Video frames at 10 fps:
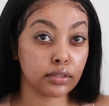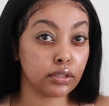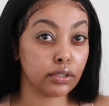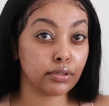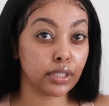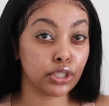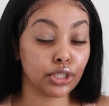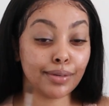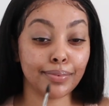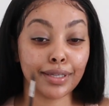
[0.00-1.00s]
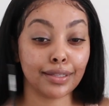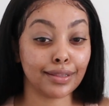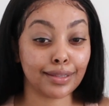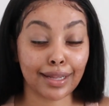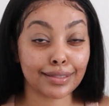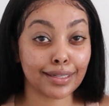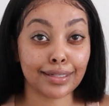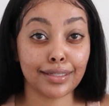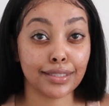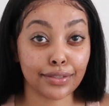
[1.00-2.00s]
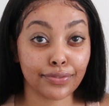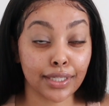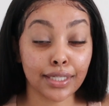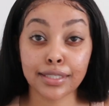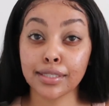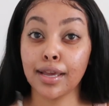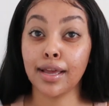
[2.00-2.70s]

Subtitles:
you know, touch up, that's like an easy fix.